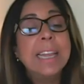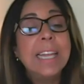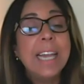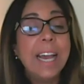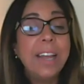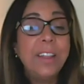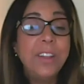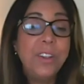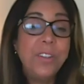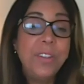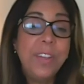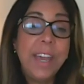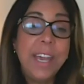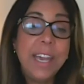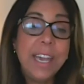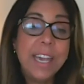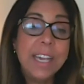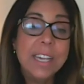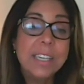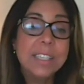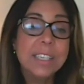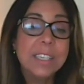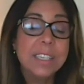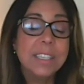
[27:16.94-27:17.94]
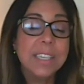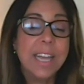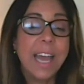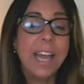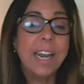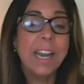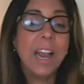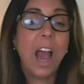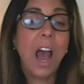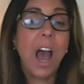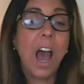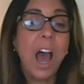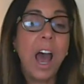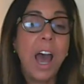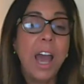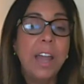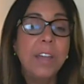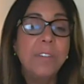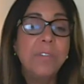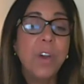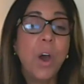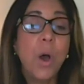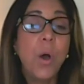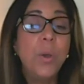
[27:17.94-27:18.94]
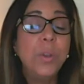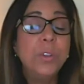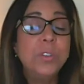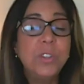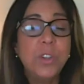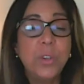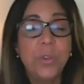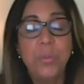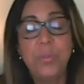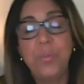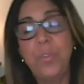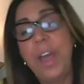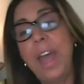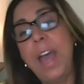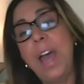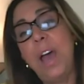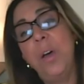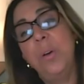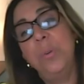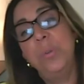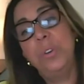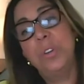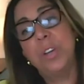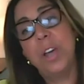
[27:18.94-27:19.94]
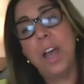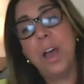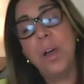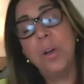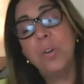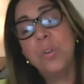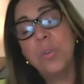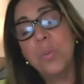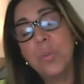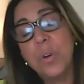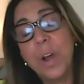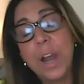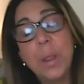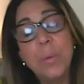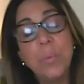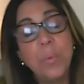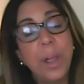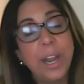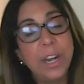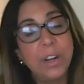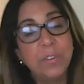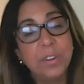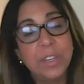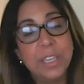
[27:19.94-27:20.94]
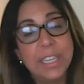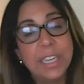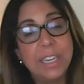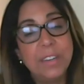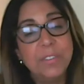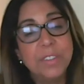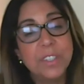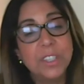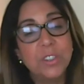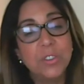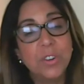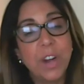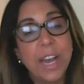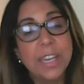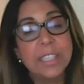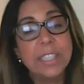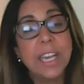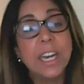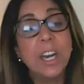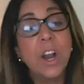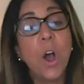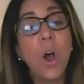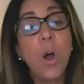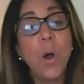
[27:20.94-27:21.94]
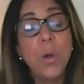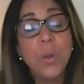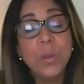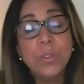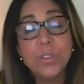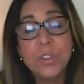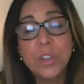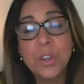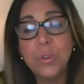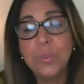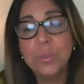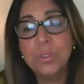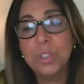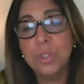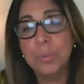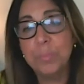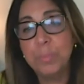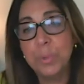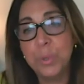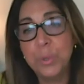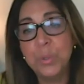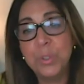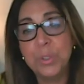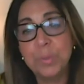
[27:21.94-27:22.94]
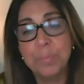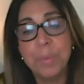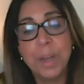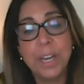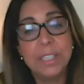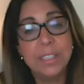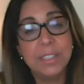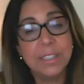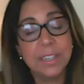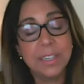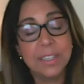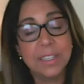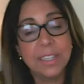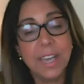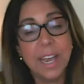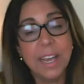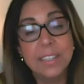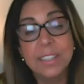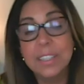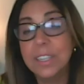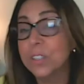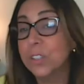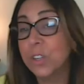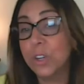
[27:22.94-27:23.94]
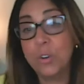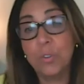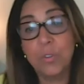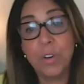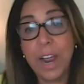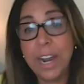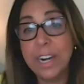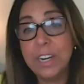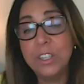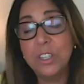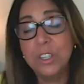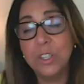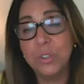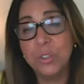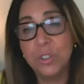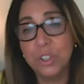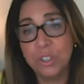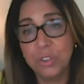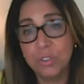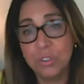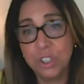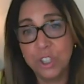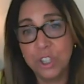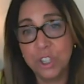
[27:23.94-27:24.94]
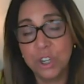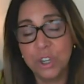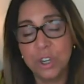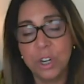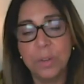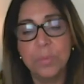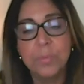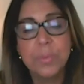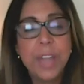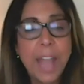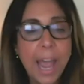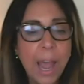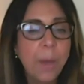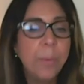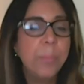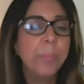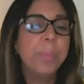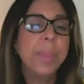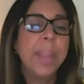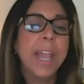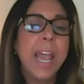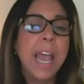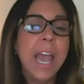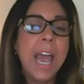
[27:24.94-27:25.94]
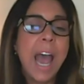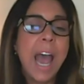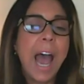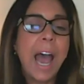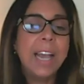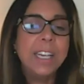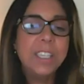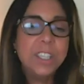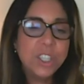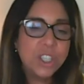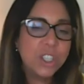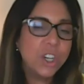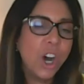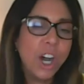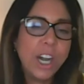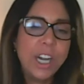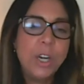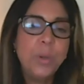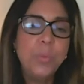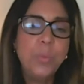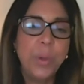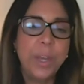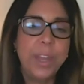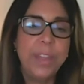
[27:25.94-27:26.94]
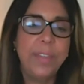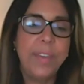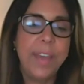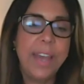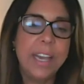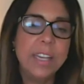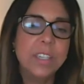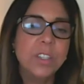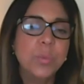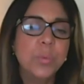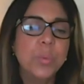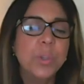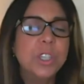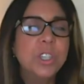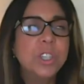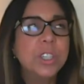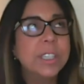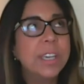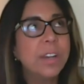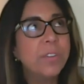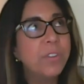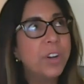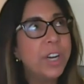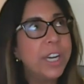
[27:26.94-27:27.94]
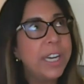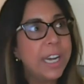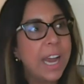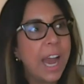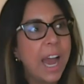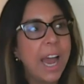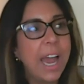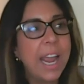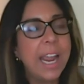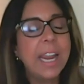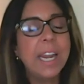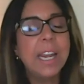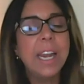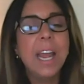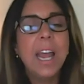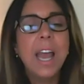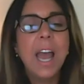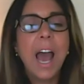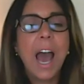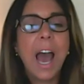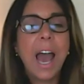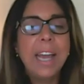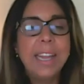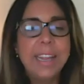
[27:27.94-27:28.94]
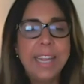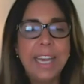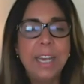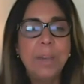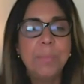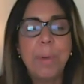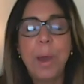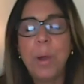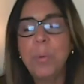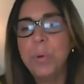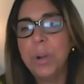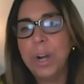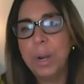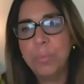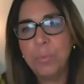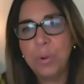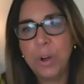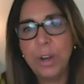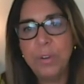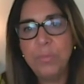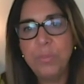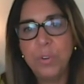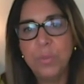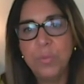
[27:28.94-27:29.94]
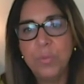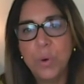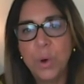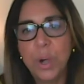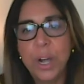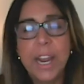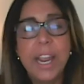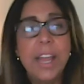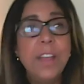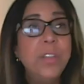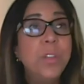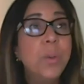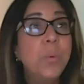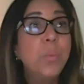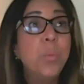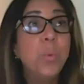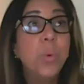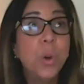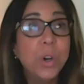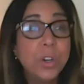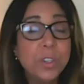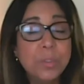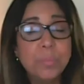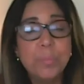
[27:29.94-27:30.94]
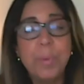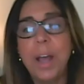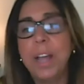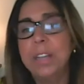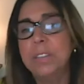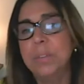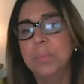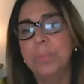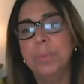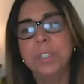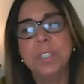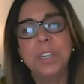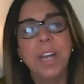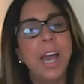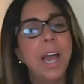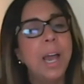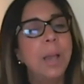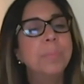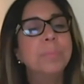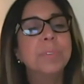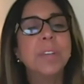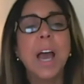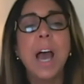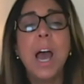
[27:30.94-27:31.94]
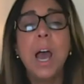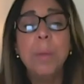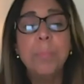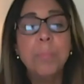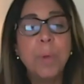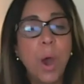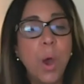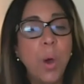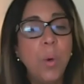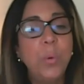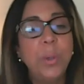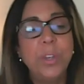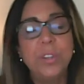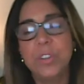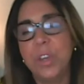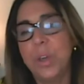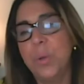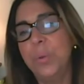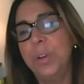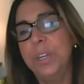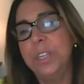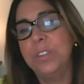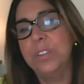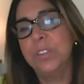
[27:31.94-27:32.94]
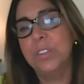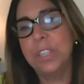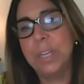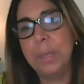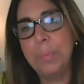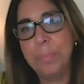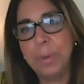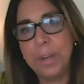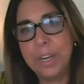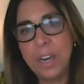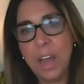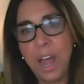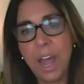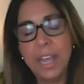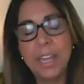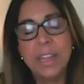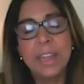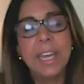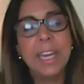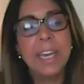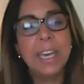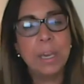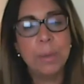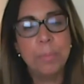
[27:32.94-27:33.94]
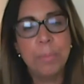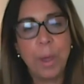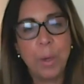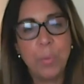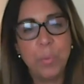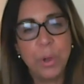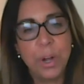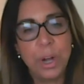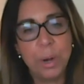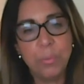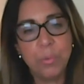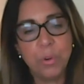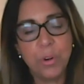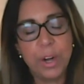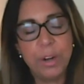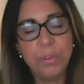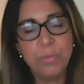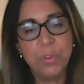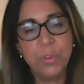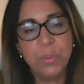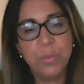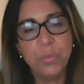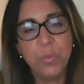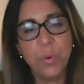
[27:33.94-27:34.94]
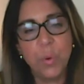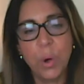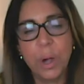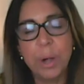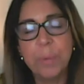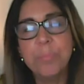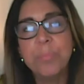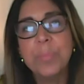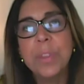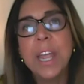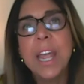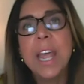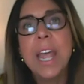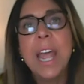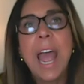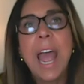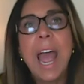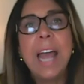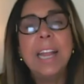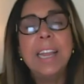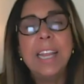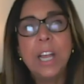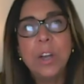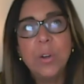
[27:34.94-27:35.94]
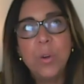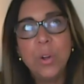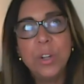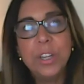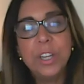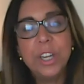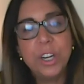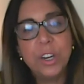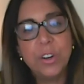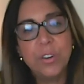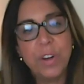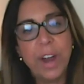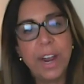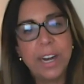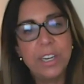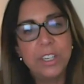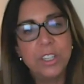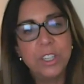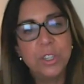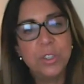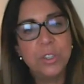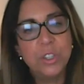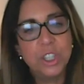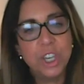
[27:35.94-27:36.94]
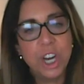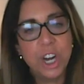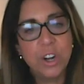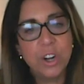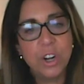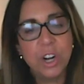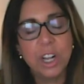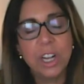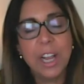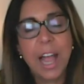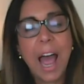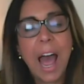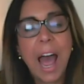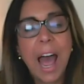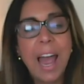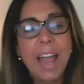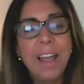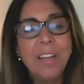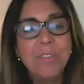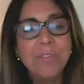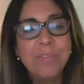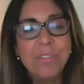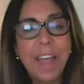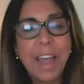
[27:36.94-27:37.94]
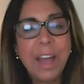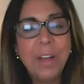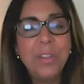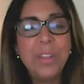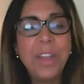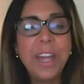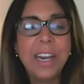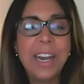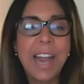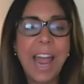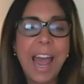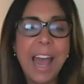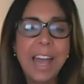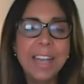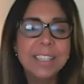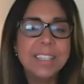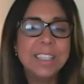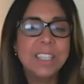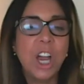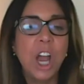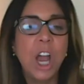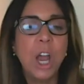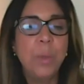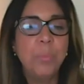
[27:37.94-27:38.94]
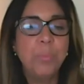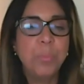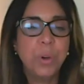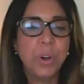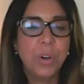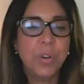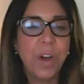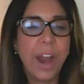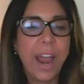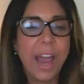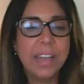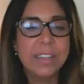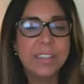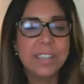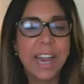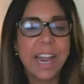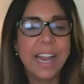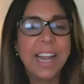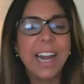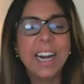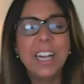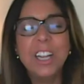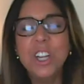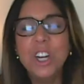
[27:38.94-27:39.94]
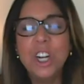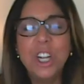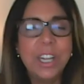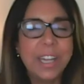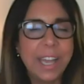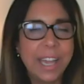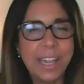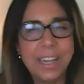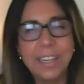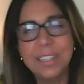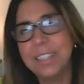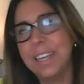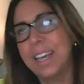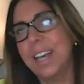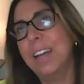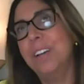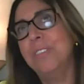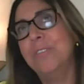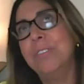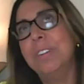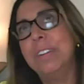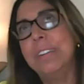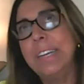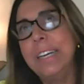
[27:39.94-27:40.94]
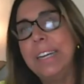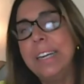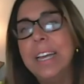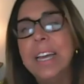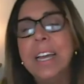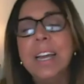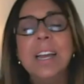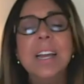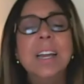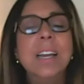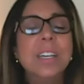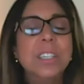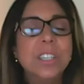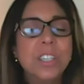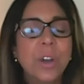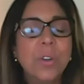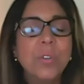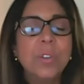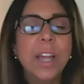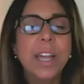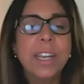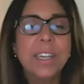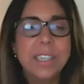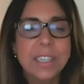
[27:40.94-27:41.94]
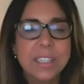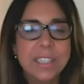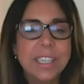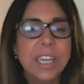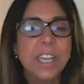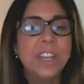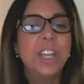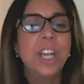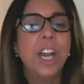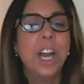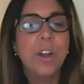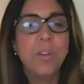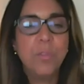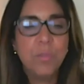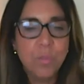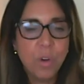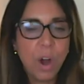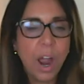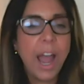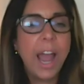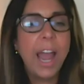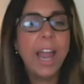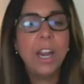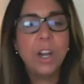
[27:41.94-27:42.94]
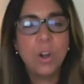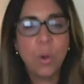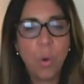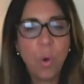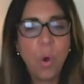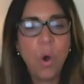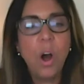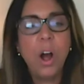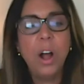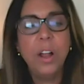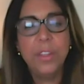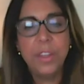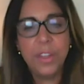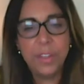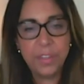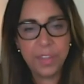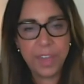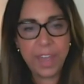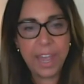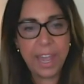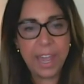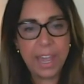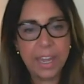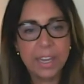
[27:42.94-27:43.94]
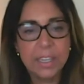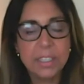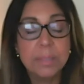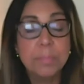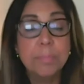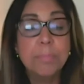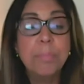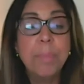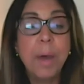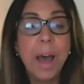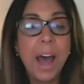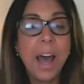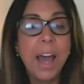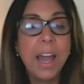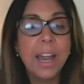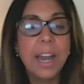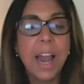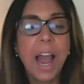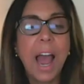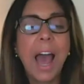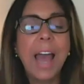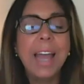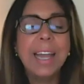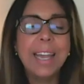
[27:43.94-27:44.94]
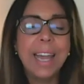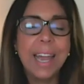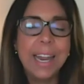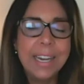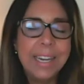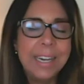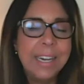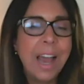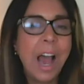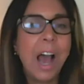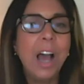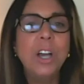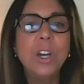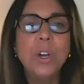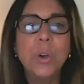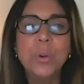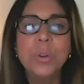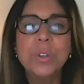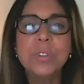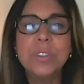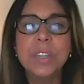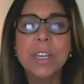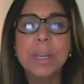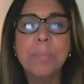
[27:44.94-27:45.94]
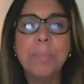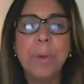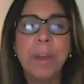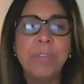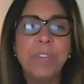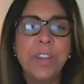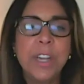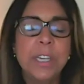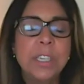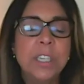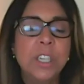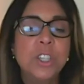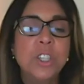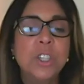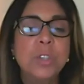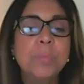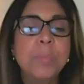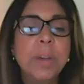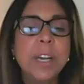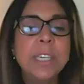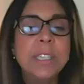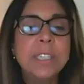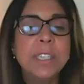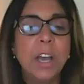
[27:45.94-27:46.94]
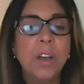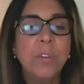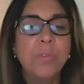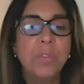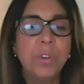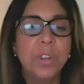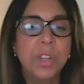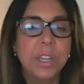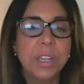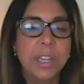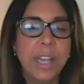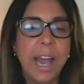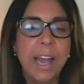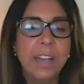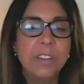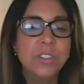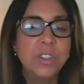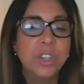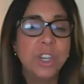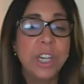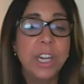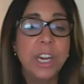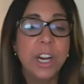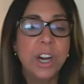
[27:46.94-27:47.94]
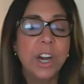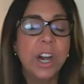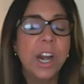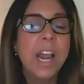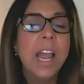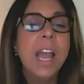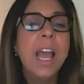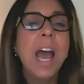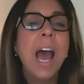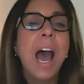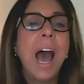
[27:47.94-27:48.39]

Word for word: The other thing is, is that I've also found a great way to relieve stress and also to boost my success is a gratitude journal. Now, I started with this, which is every night I think about what I'm grateful for. In the worst possible times, I'm always going to sleep at night thinking about what I'm grateful for. And they call it a gratitude journal. I have found that as time progressed, I got a little lazy. I really don't like to sit there and write all the things, but I cannot go to sleep. I've conditioned myself for the last year.